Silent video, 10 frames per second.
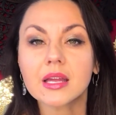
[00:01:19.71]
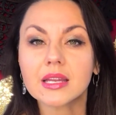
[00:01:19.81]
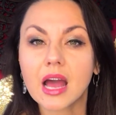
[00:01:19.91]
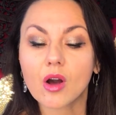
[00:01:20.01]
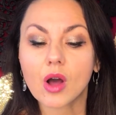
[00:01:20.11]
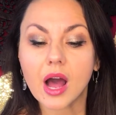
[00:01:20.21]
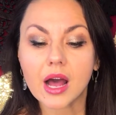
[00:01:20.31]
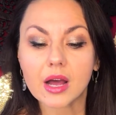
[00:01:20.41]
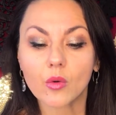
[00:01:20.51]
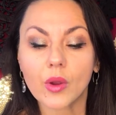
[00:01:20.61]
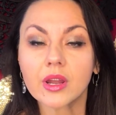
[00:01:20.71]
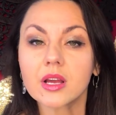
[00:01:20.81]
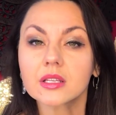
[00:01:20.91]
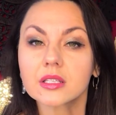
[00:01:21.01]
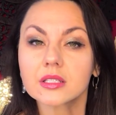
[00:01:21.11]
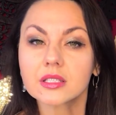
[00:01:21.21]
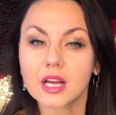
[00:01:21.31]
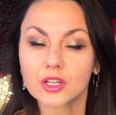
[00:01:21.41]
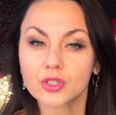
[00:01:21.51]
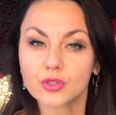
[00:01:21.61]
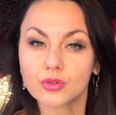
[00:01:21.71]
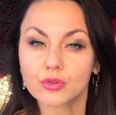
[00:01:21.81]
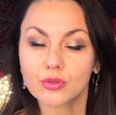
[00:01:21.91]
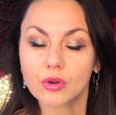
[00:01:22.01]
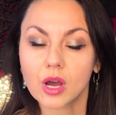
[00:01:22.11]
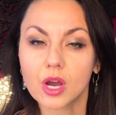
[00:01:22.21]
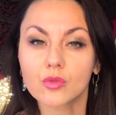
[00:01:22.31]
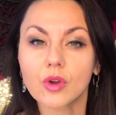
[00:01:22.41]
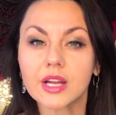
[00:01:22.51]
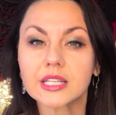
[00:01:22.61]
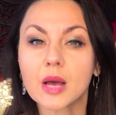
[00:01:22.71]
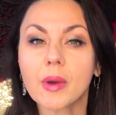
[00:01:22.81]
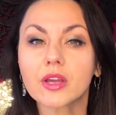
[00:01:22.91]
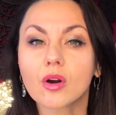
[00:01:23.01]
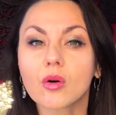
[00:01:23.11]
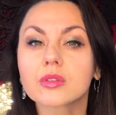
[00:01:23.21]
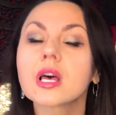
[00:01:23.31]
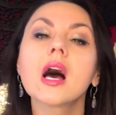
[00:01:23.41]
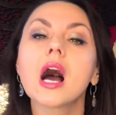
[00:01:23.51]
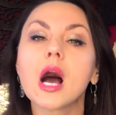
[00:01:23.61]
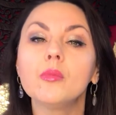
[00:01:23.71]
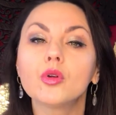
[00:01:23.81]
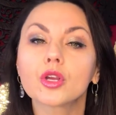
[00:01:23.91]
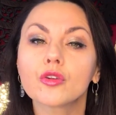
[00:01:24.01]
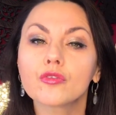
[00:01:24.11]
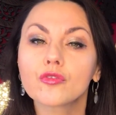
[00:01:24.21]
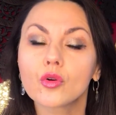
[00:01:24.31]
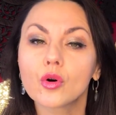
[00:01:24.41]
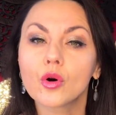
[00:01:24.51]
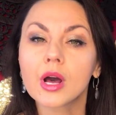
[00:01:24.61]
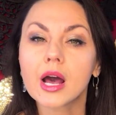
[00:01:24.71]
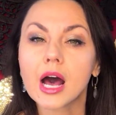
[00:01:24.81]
Now, when I start to write down my goals, I'm looking for